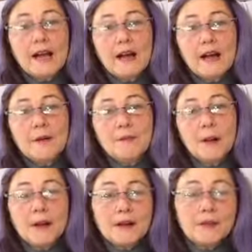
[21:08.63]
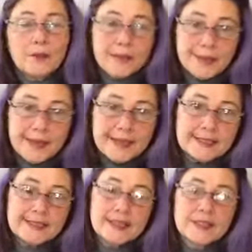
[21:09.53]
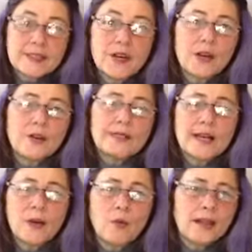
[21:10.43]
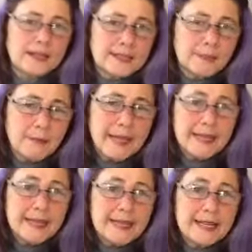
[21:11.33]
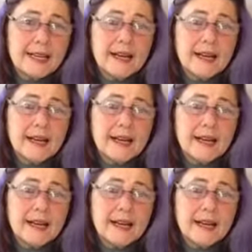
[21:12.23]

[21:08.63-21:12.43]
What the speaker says: Part of what they assess, though, is how well it's made,